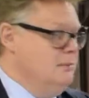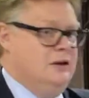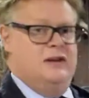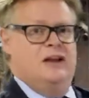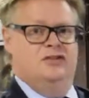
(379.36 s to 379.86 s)
but
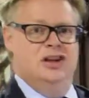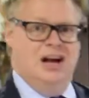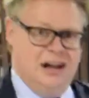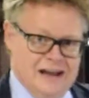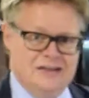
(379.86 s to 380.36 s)
it's actually the
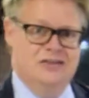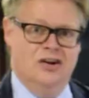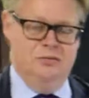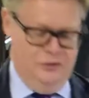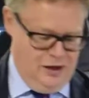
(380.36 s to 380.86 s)
collector's
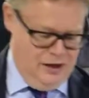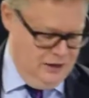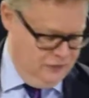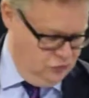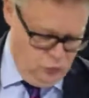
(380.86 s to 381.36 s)
items that I
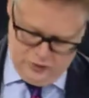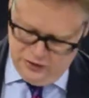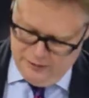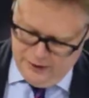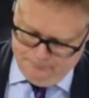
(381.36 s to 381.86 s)
love
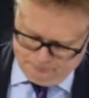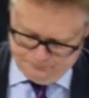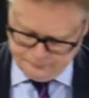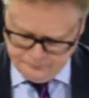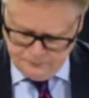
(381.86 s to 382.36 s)
talking about.
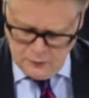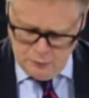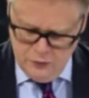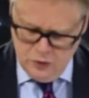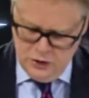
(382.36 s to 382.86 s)

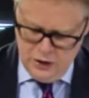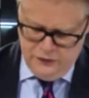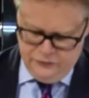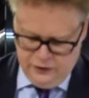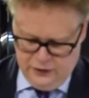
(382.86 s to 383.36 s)
We've got a
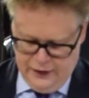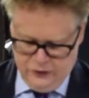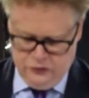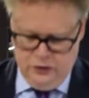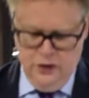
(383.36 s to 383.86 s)
nice little
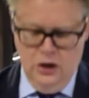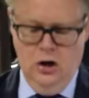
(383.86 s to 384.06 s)
collection